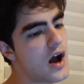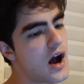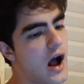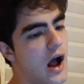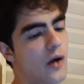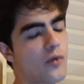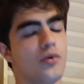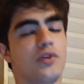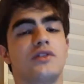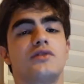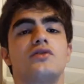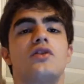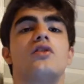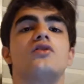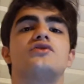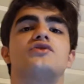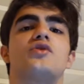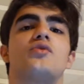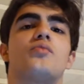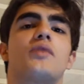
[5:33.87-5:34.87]
I wouldn't
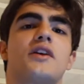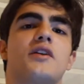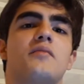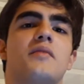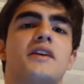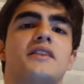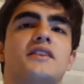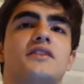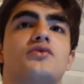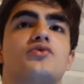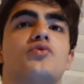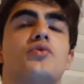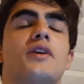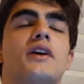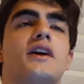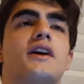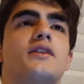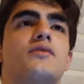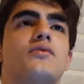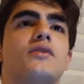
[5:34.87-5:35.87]
also recommend doing
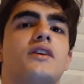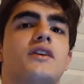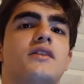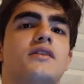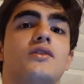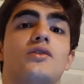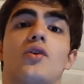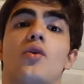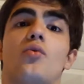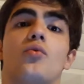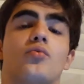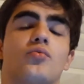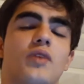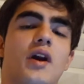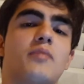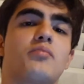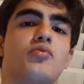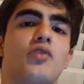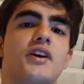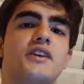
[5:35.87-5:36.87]
it in low
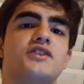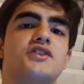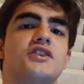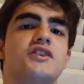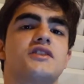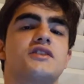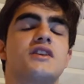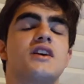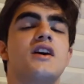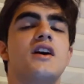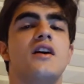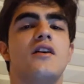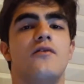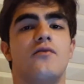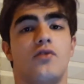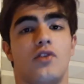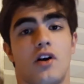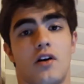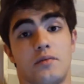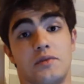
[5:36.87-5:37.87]
rep ranges
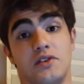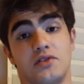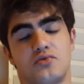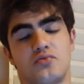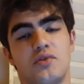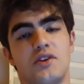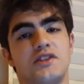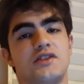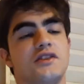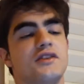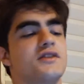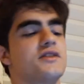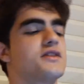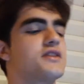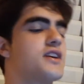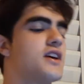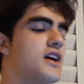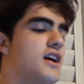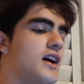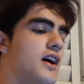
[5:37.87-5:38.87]
for obvious
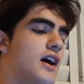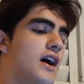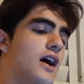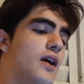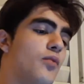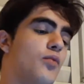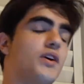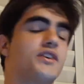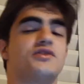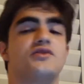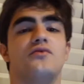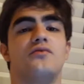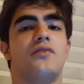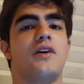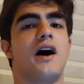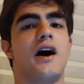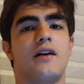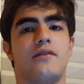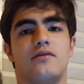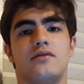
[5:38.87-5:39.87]
reasons. 1 to
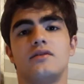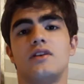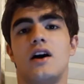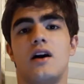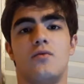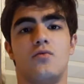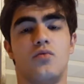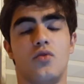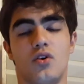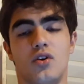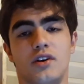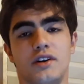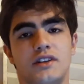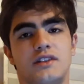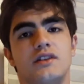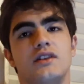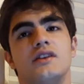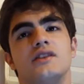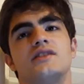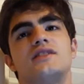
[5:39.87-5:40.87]
5,
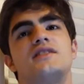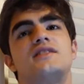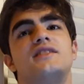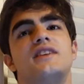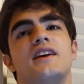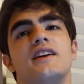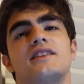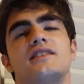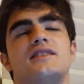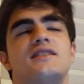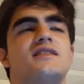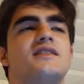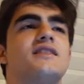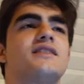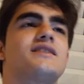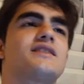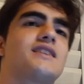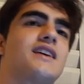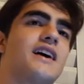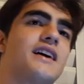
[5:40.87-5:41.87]
avoid. 6
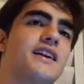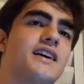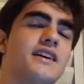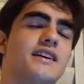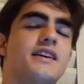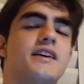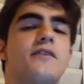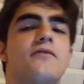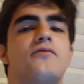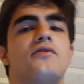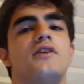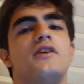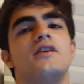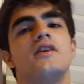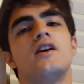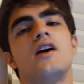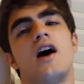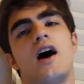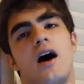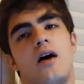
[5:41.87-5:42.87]
is kind of
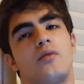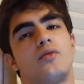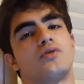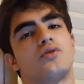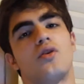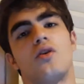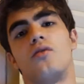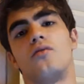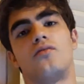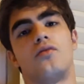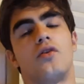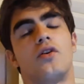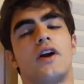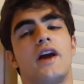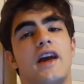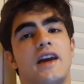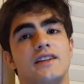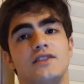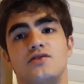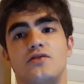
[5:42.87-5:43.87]
iffy. I would go for
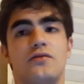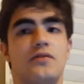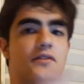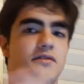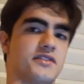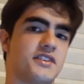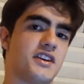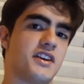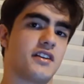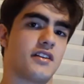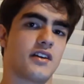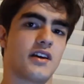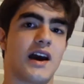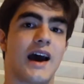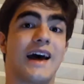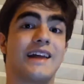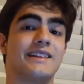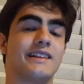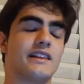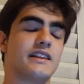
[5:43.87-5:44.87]
8 to 15
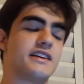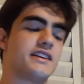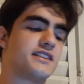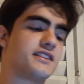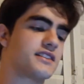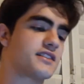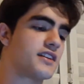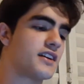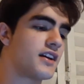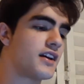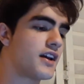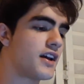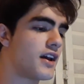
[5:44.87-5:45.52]
at least.